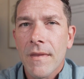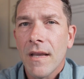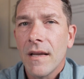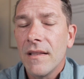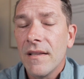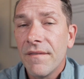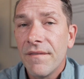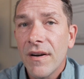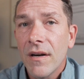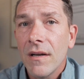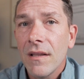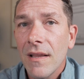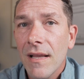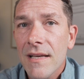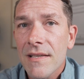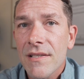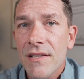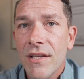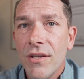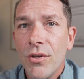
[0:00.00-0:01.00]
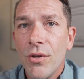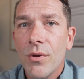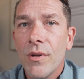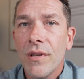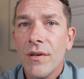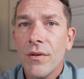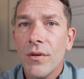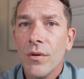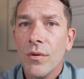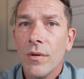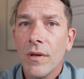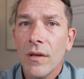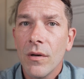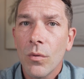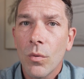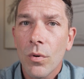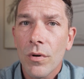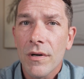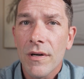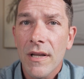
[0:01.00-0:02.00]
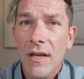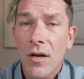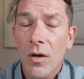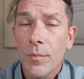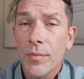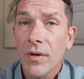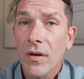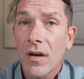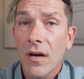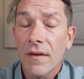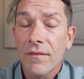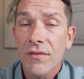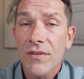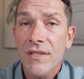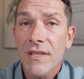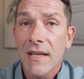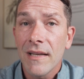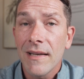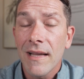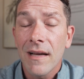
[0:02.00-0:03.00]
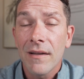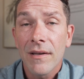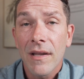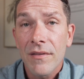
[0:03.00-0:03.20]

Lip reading: And the very last thing you can do in order to help your offer stand out,